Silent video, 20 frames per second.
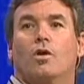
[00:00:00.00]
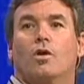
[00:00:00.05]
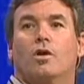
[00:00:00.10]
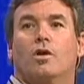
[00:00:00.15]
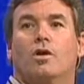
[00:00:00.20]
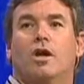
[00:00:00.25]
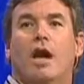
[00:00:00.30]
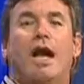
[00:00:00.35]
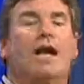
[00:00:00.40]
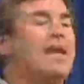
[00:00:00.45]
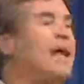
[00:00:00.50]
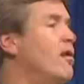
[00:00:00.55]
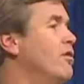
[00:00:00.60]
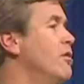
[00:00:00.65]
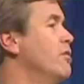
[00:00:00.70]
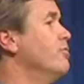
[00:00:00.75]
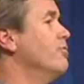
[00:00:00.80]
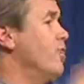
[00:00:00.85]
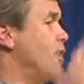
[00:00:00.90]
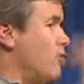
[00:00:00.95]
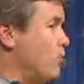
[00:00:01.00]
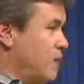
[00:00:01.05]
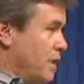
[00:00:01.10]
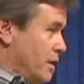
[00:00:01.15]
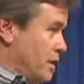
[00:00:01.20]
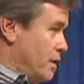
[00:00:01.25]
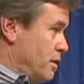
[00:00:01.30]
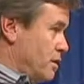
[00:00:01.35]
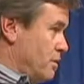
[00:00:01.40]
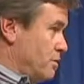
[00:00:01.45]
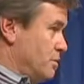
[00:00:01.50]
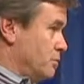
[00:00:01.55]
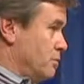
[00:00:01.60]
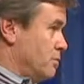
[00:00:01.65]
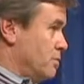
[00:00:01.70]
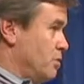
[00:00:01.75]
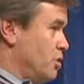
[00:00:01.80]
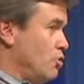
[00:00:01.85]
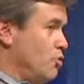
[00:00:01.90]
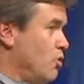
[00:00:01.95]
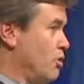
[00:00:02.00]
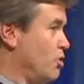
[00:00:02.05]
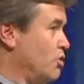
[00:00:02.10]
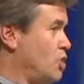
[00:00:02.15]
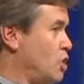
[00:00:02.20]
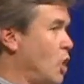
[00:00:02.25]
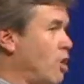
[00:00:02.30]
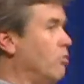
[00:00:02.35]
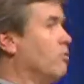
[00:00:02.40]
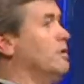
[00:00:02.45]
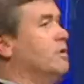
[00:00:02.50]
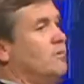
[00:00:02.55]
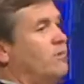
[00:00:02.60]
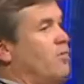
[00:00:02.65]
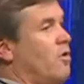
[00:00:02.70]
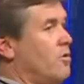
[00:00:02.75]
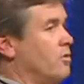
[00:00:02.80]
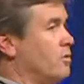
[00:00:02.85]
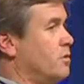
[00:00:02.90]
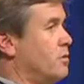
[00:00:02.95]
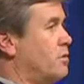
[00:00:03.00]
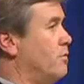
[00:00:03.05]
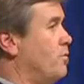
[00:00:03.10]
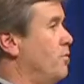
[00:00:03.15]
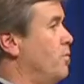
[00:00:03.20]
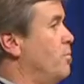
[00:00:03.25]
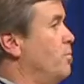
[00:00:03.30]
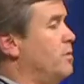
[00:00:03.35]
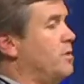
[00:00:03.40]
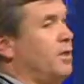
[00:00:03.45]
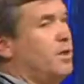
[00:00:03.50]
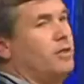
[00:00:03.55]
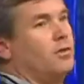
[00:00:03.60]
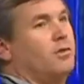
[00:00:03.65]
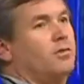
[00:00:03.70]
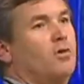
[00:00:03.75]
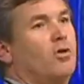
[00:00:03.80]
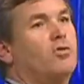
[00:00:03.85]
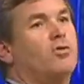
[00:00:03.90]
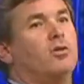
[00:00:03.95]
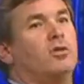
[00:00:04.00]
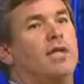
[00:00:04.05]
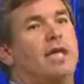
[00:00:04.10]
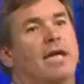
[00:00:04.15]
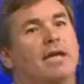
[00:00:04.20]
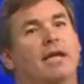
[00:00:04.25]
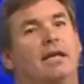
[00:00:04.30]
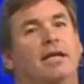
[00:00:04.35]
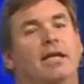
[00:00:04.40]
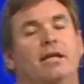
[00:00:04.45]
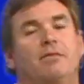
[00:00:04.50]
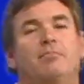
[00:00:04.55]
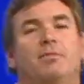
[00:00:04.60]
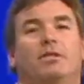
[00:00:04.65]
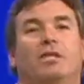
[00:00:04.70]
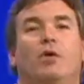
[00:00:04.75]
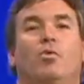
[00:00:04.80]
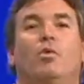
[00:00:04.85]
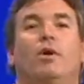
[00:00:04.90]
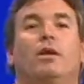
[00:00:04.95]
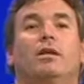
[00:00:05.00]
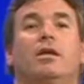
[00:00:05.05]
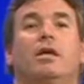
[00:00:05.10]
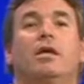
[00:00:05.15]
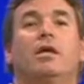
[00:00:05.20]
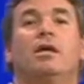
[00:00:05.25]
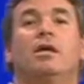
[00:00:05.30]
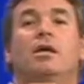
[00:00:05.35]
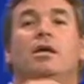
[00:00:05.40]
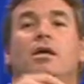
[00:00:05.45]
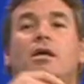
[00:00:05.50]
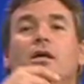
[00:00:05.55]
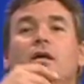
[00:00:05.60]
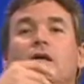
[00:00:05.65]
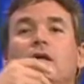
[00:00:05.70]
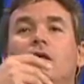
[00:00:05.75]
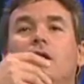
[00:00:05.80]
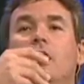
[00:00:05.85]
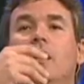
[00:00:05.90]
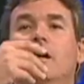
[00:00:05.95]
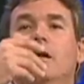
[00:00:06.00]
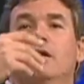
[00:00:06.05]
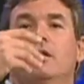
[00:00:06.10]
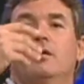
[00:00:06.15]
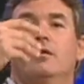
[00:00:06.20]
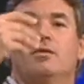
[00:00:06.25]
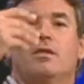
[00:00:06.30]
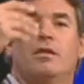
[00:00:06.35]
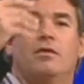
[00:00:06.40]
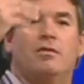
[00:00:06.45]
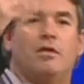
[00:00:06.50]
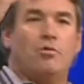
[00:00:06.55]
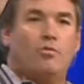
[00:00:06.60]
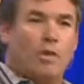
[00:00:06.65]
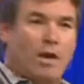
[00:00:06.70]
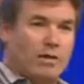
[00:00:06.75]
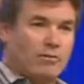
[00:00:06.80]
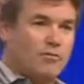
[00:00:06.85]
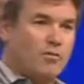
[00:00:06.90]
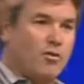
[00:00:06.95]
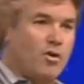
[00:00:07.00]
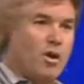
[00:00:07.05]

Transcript: got out and voted. You weren't told to vote for a particular local candidate, but they went, they ran for